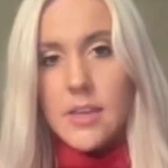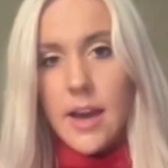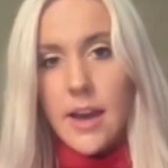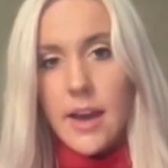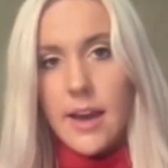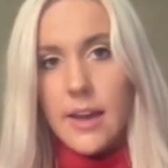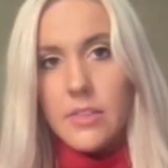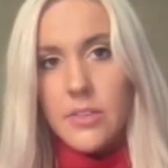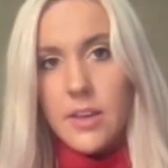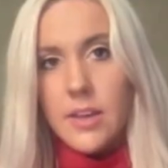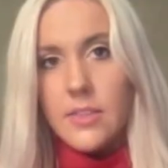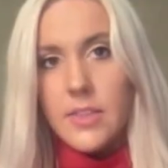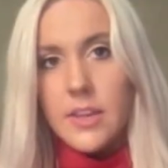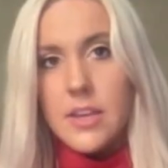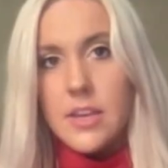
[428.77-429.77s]
Yeah, I
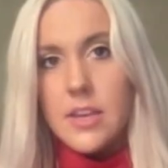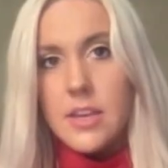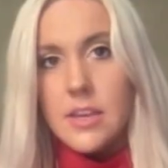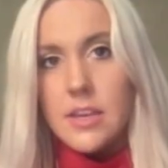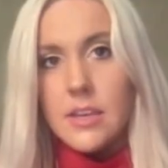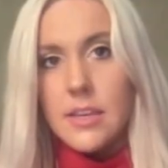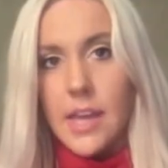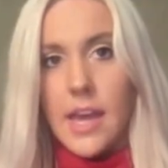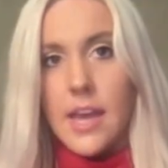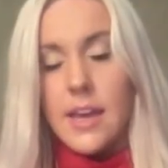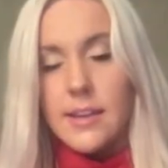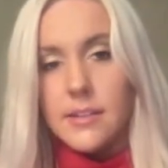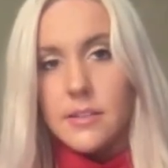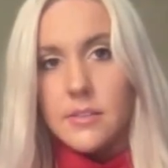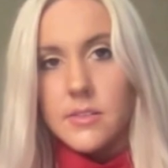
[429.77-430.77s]
think that he
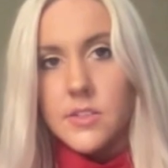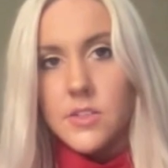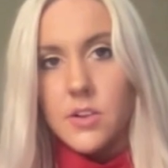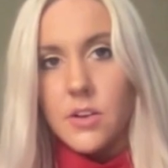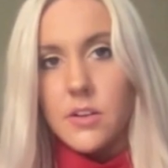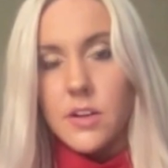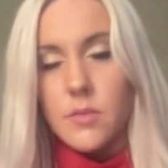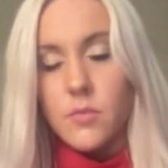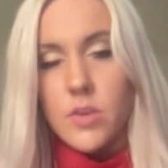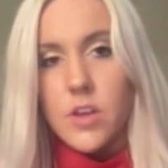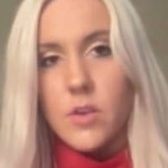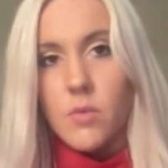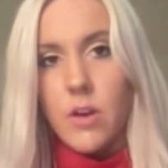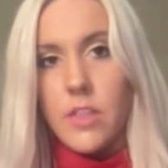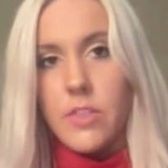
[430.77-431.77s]
can start in
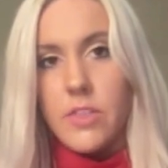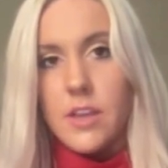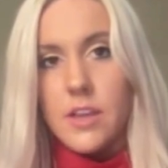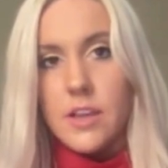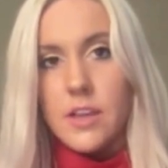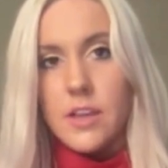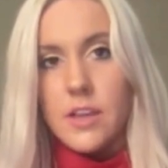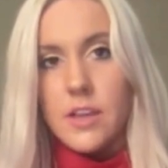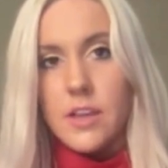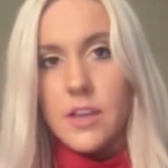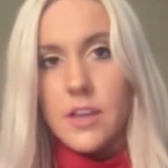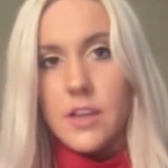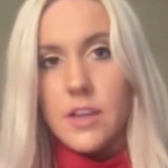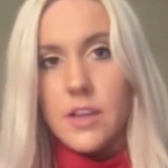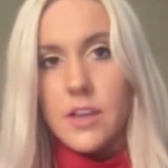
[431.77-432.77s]
week one. I think he
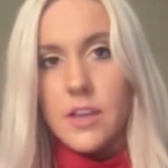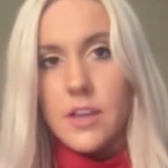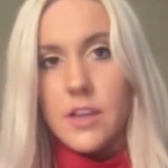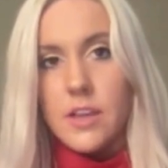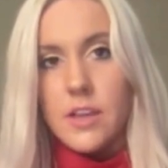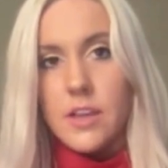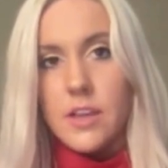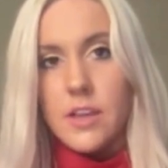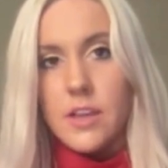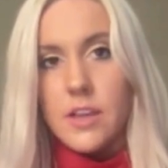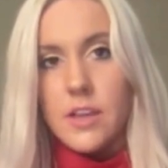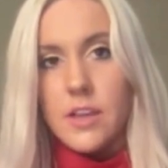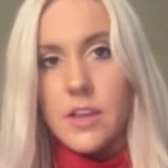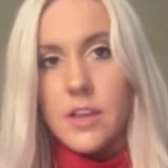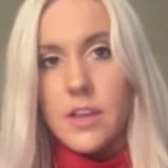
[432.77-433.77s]
is a better week one
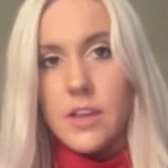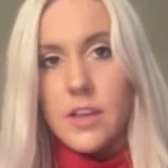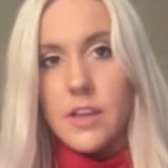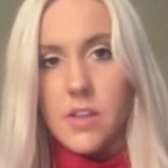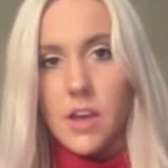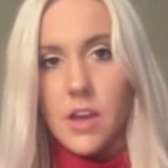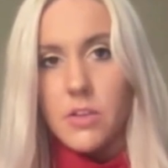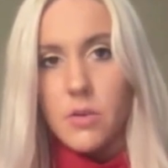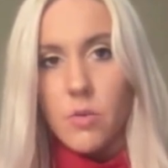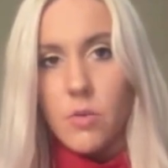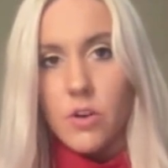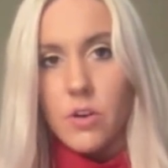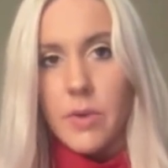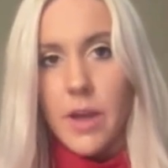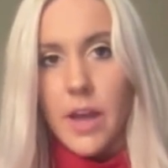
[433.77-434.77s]
starter than some of the
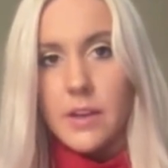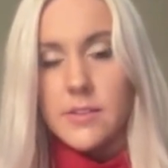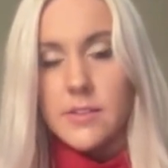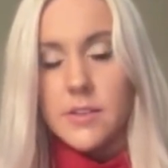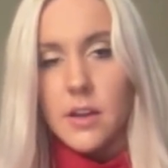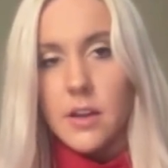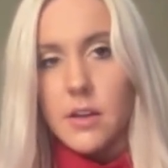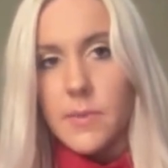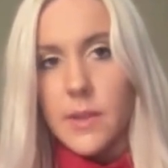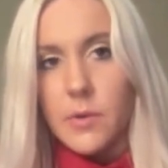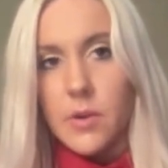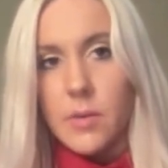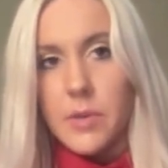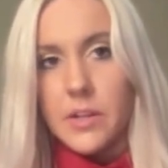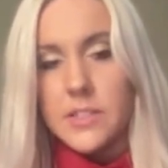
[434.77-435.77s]
other quarterbacks
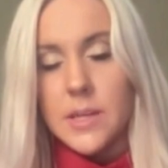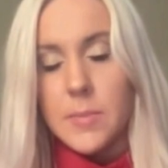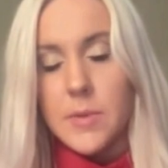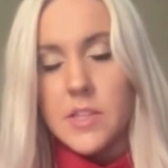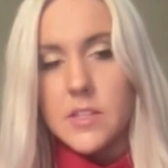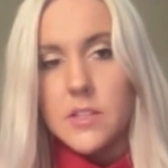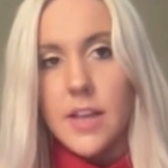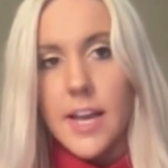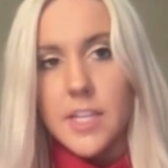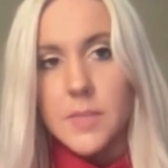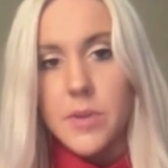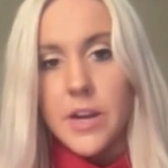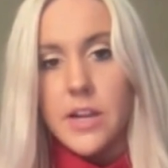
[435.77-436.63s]
that were picked up in this class.